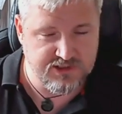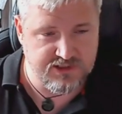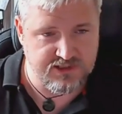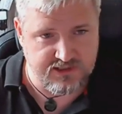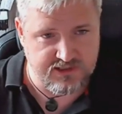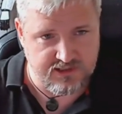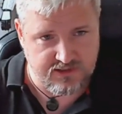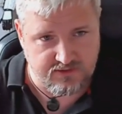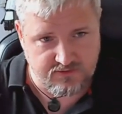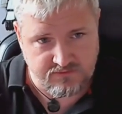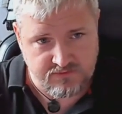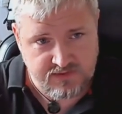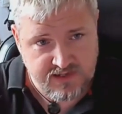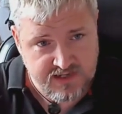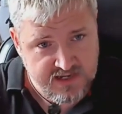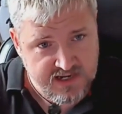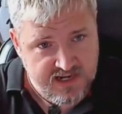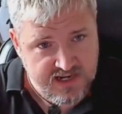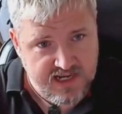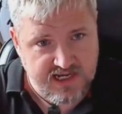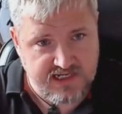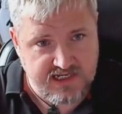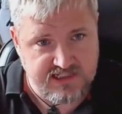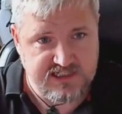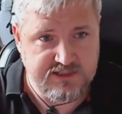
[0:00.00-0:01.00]
you know
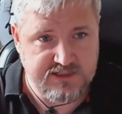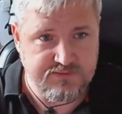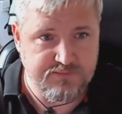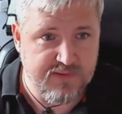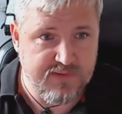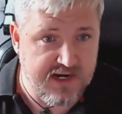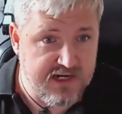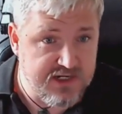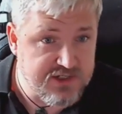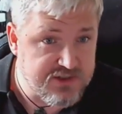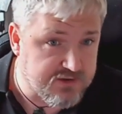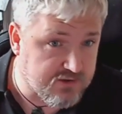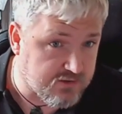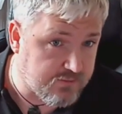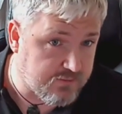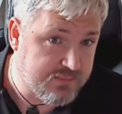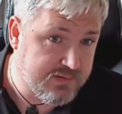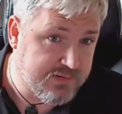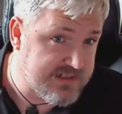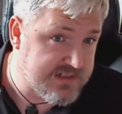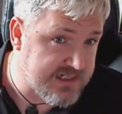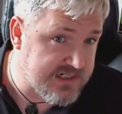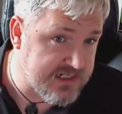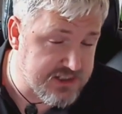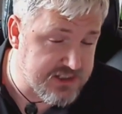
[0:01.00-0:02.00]
has spatial
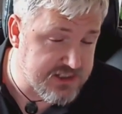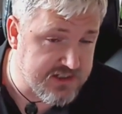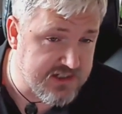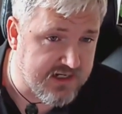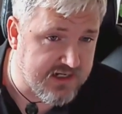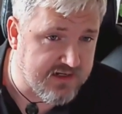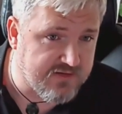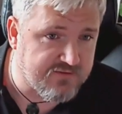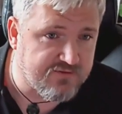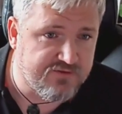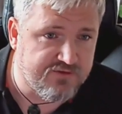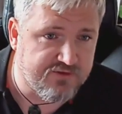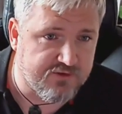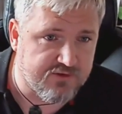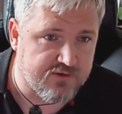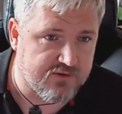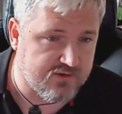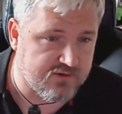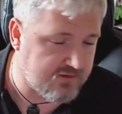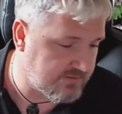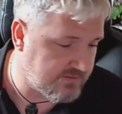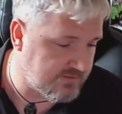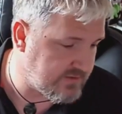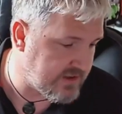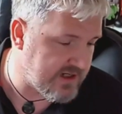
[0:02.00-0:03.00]
positioning
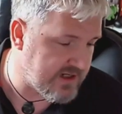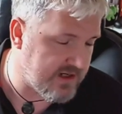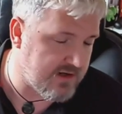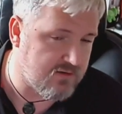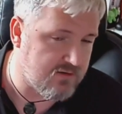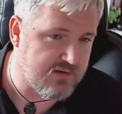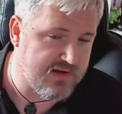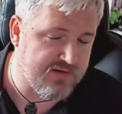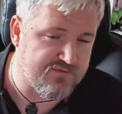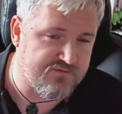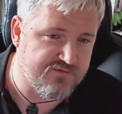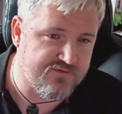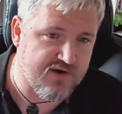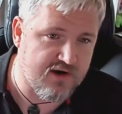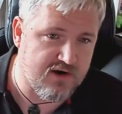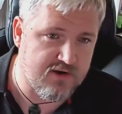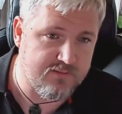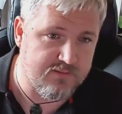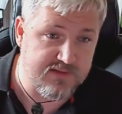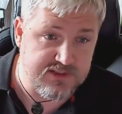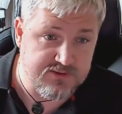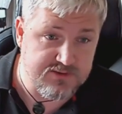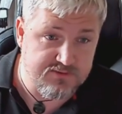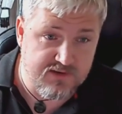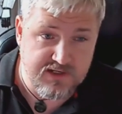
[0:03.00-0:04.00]
for you know
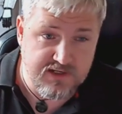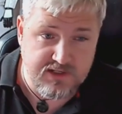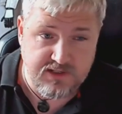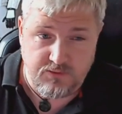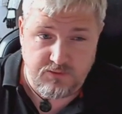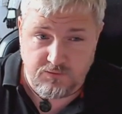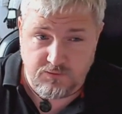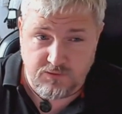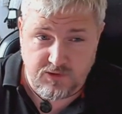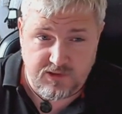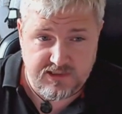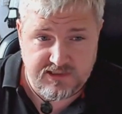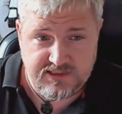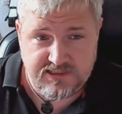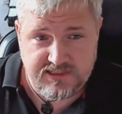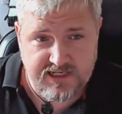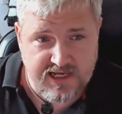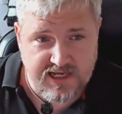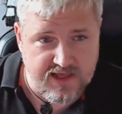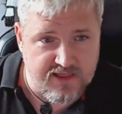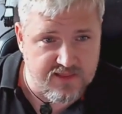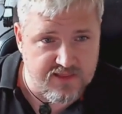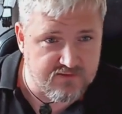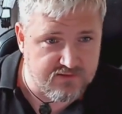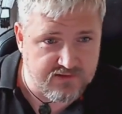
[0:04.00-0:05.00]
environments where you can work
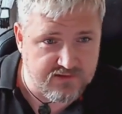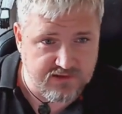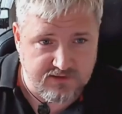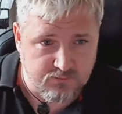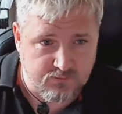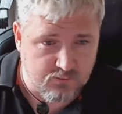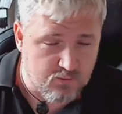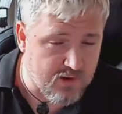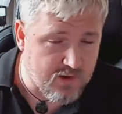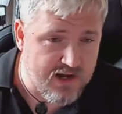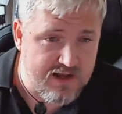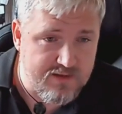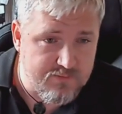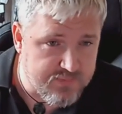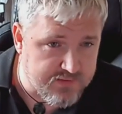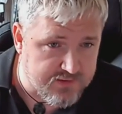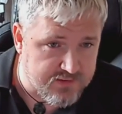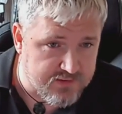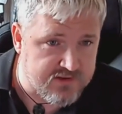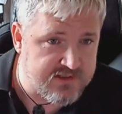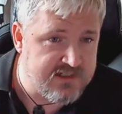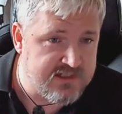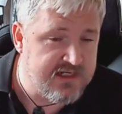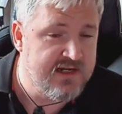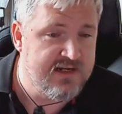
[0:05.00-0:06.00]
together and
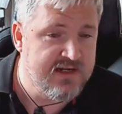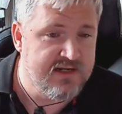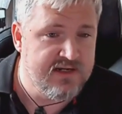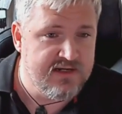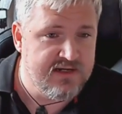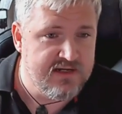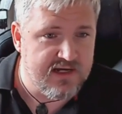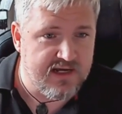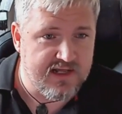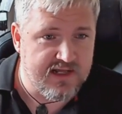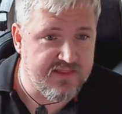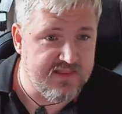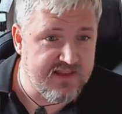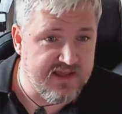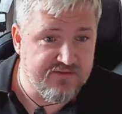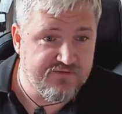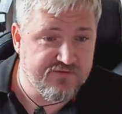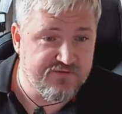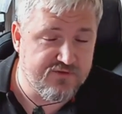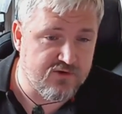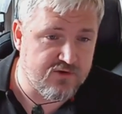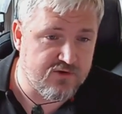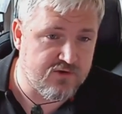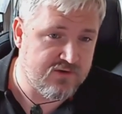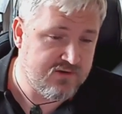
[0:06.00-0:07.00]
whiteboard and
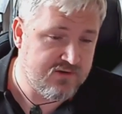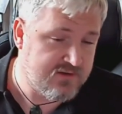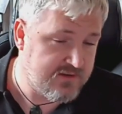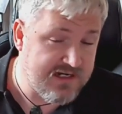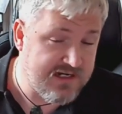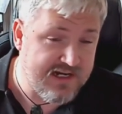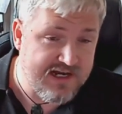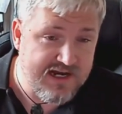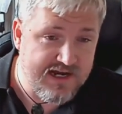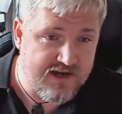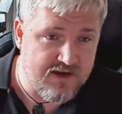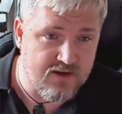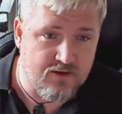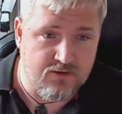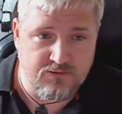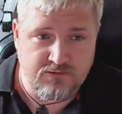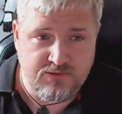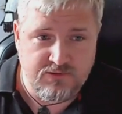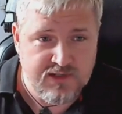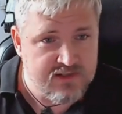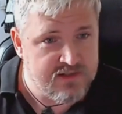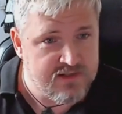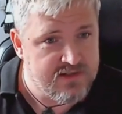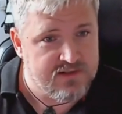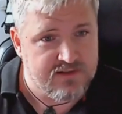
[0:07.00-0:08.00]
therefore now
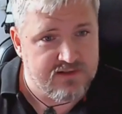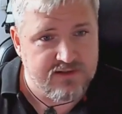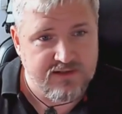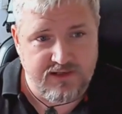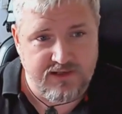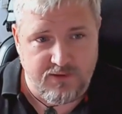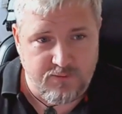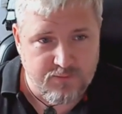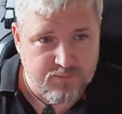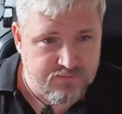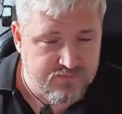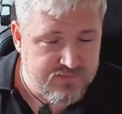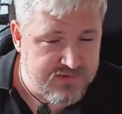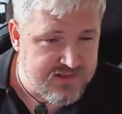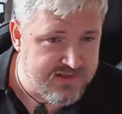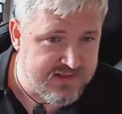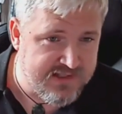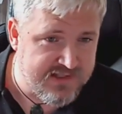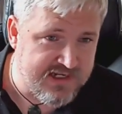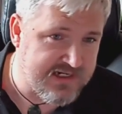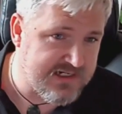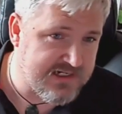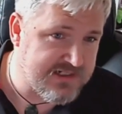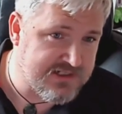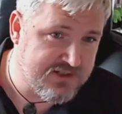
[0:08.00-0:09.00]
you know
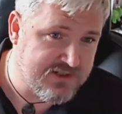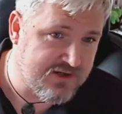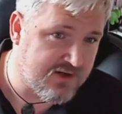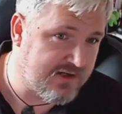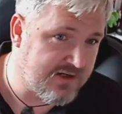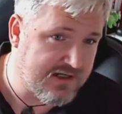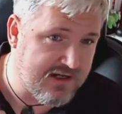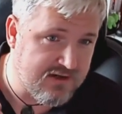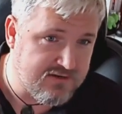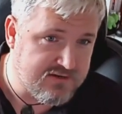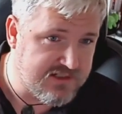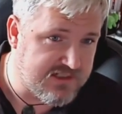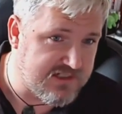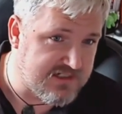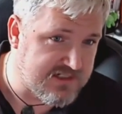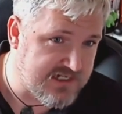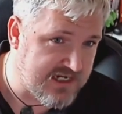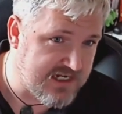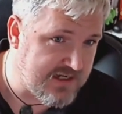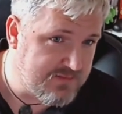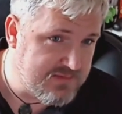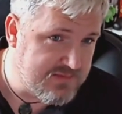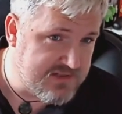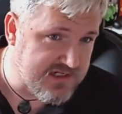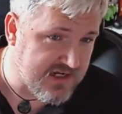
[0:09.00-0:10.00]
the, it's got to go to the
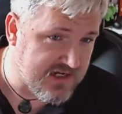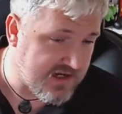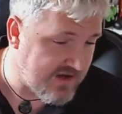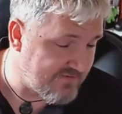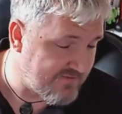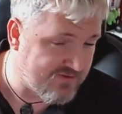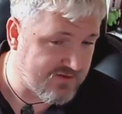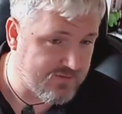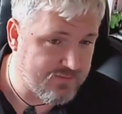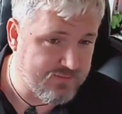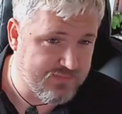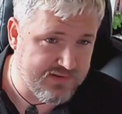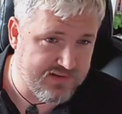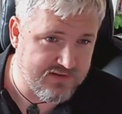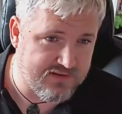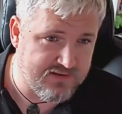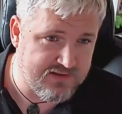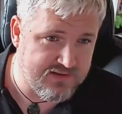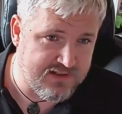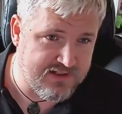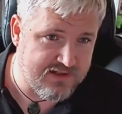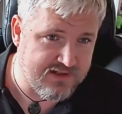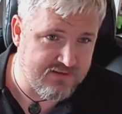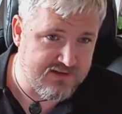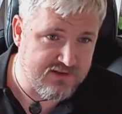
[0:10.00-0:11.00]
team server but
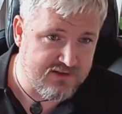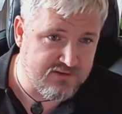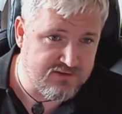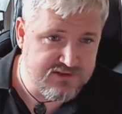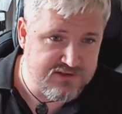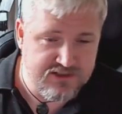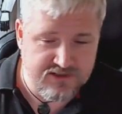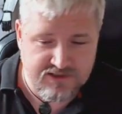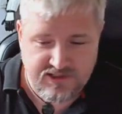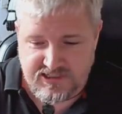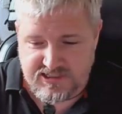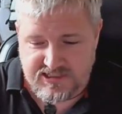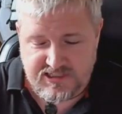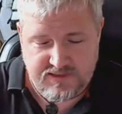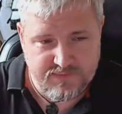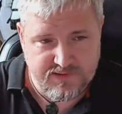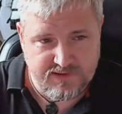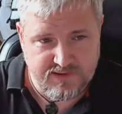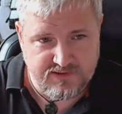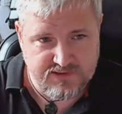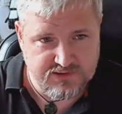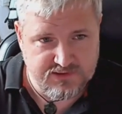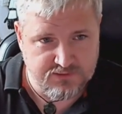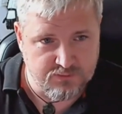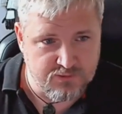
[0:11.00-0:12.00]
you know it also needs to be
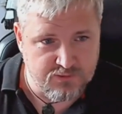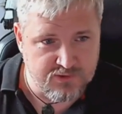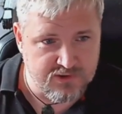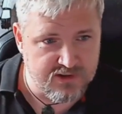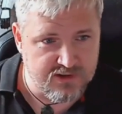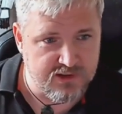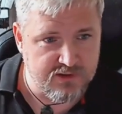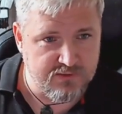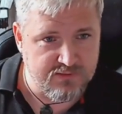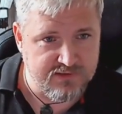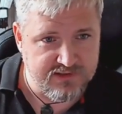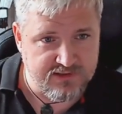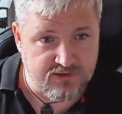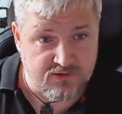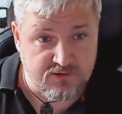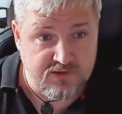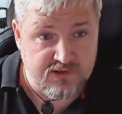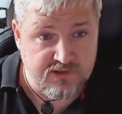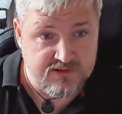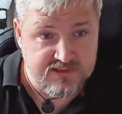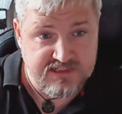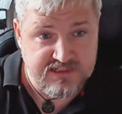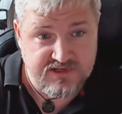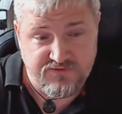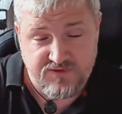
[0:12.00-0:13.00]
able to work with all
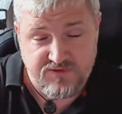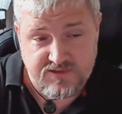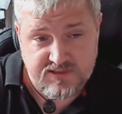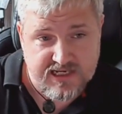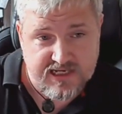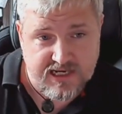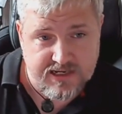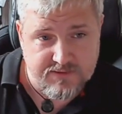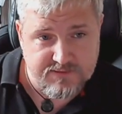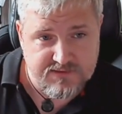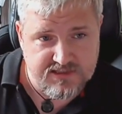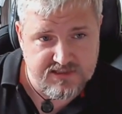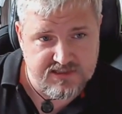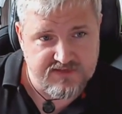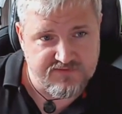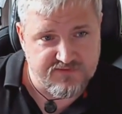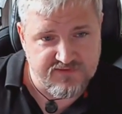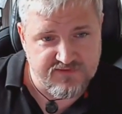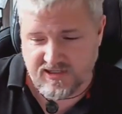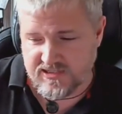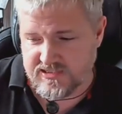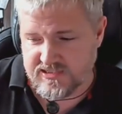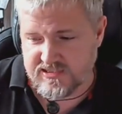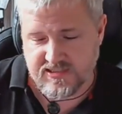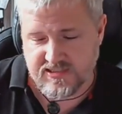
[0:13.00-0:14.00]
those different types of
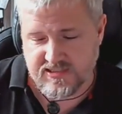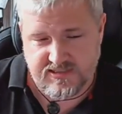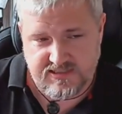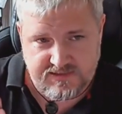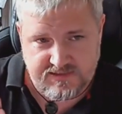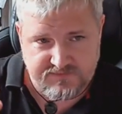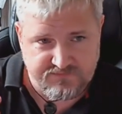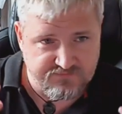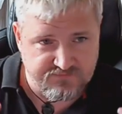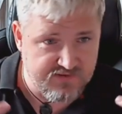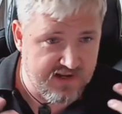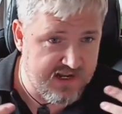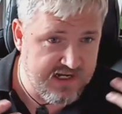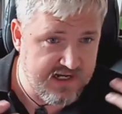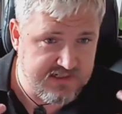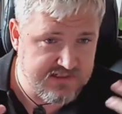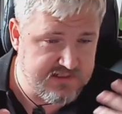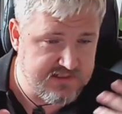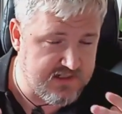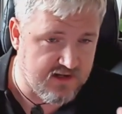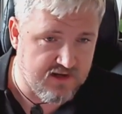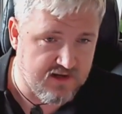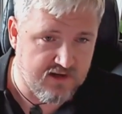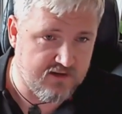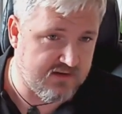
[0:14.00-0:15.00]
devices
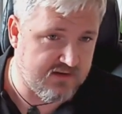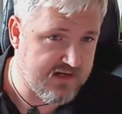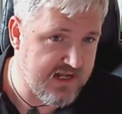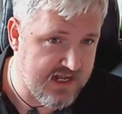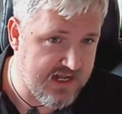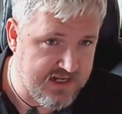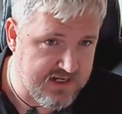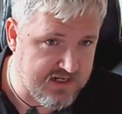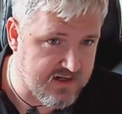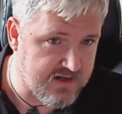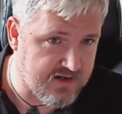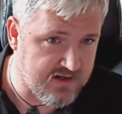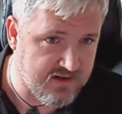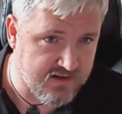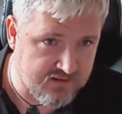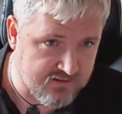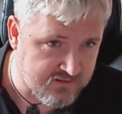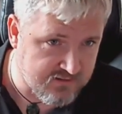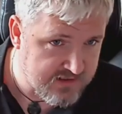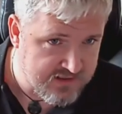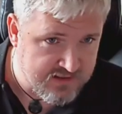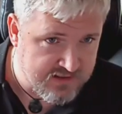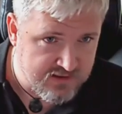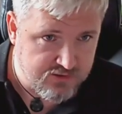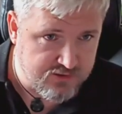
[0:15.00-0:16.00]
xr
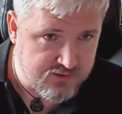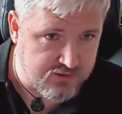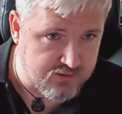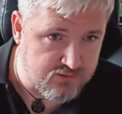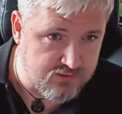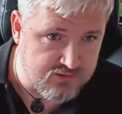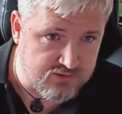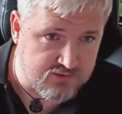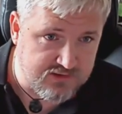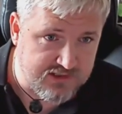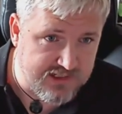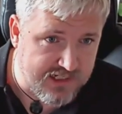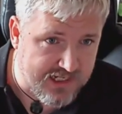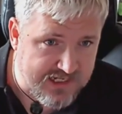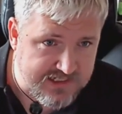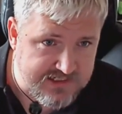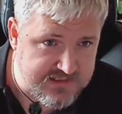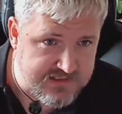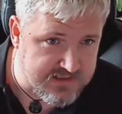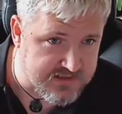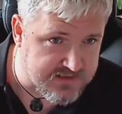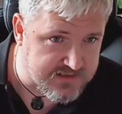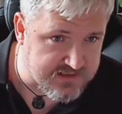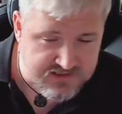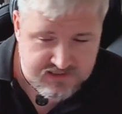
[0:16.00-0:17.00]
ar Google
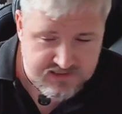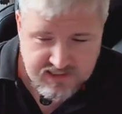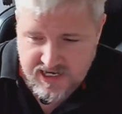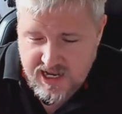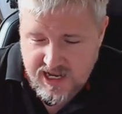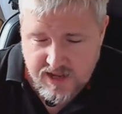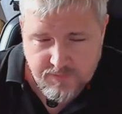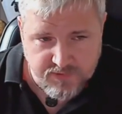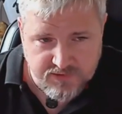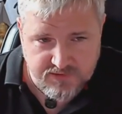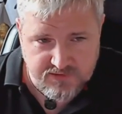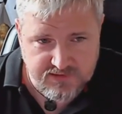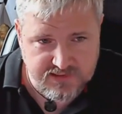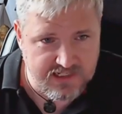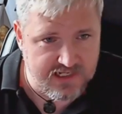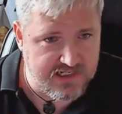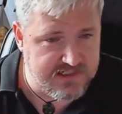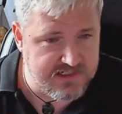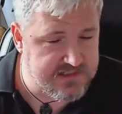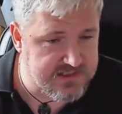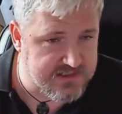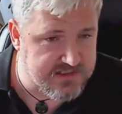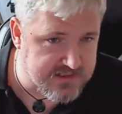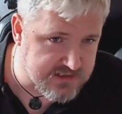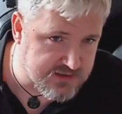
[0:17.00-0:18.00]
glasses, Apple
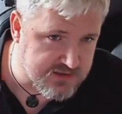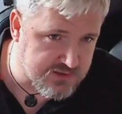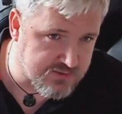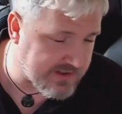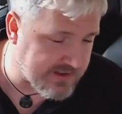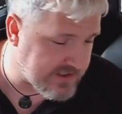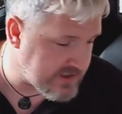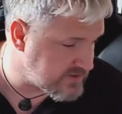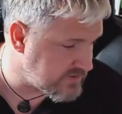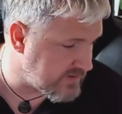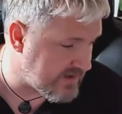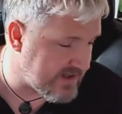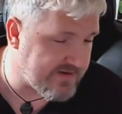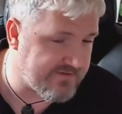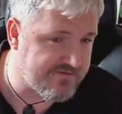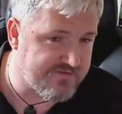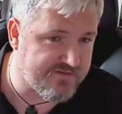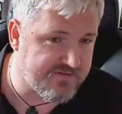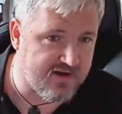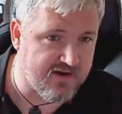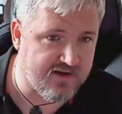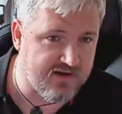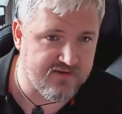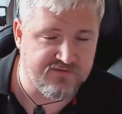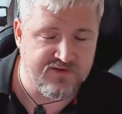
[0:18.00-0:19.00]
glasses
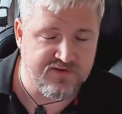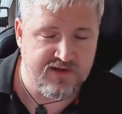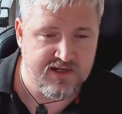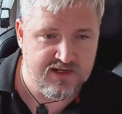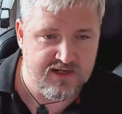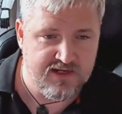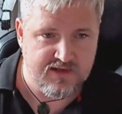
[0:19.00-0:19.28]
2025.